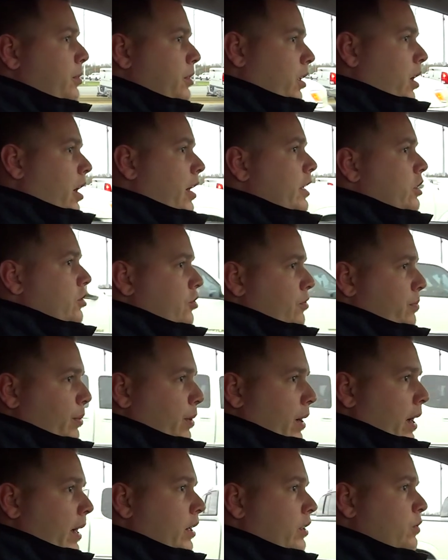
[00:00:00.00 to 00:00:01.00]
on the lot and
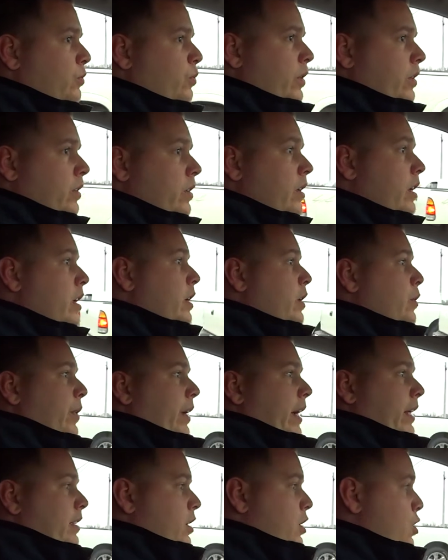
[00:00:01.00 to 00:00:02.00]
browse when we
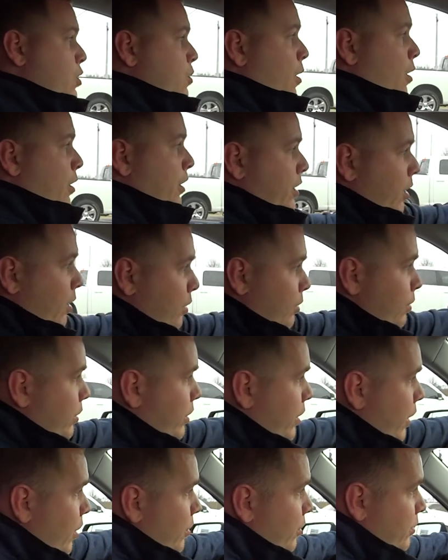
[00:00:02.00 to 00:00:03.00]
got the QR code.
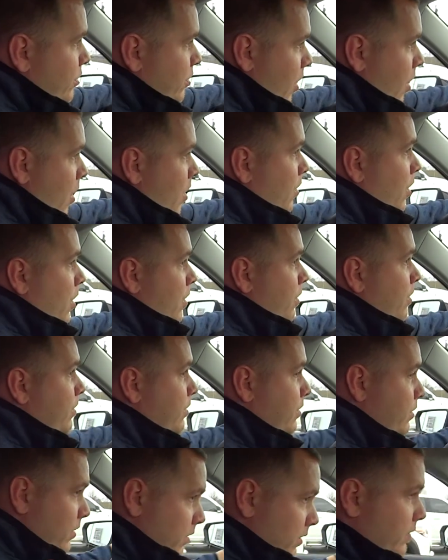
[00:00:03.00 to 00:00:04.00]
Codes the
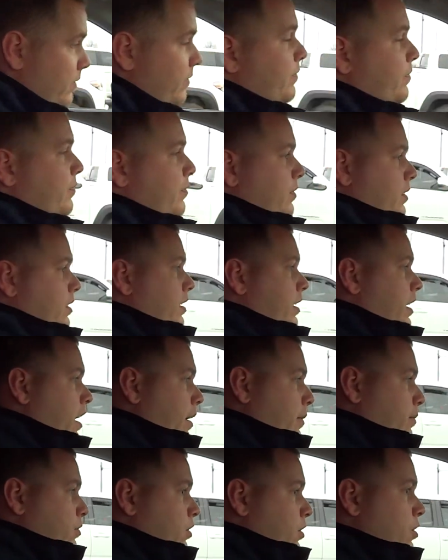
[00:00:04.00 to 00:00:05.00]
wonderful QR
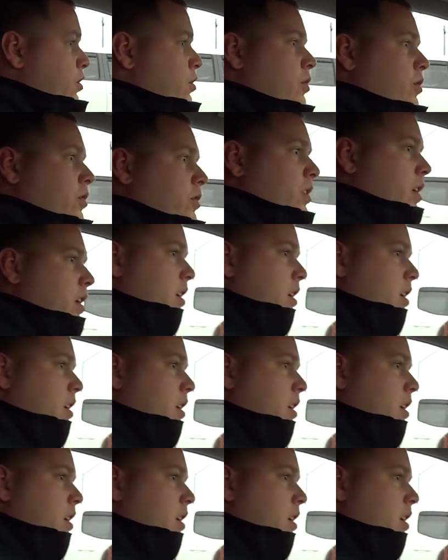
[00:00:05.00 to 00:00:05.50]
codes. Yep. So true.